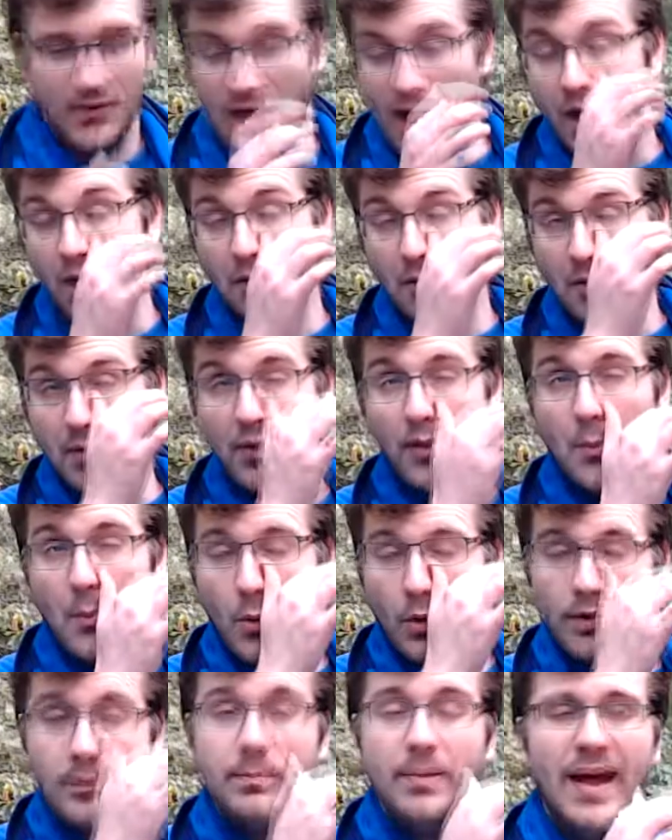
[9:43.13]
algorithm
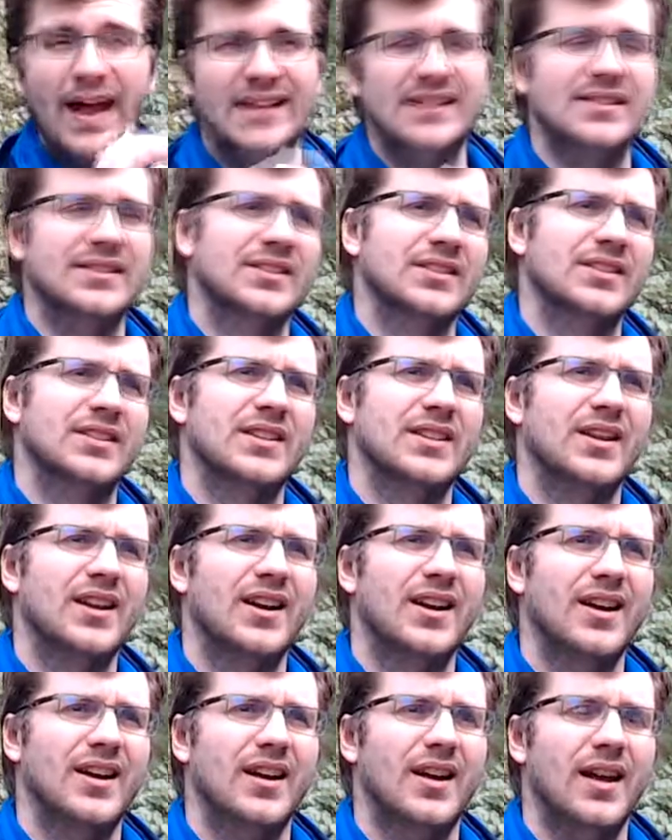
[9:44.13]
would best
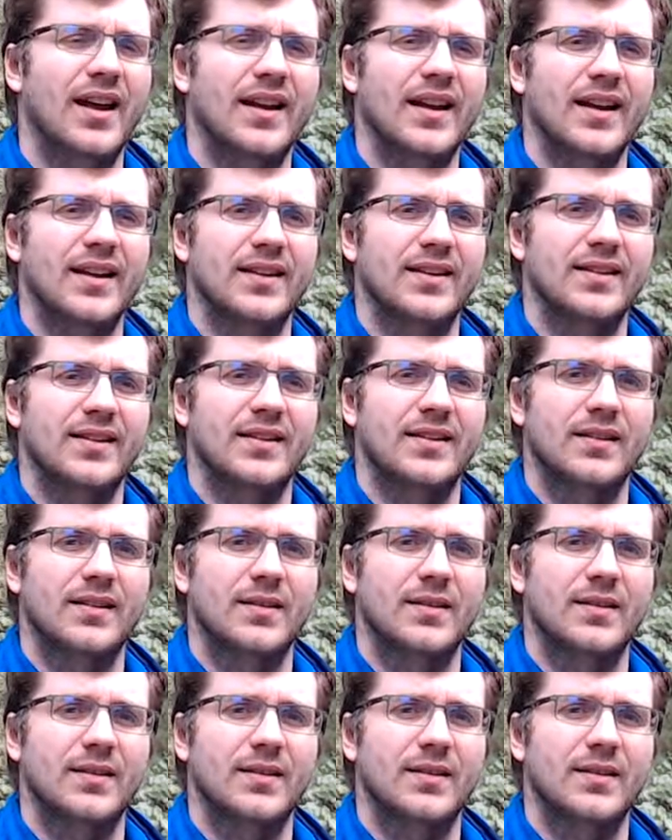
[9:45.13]
I guess,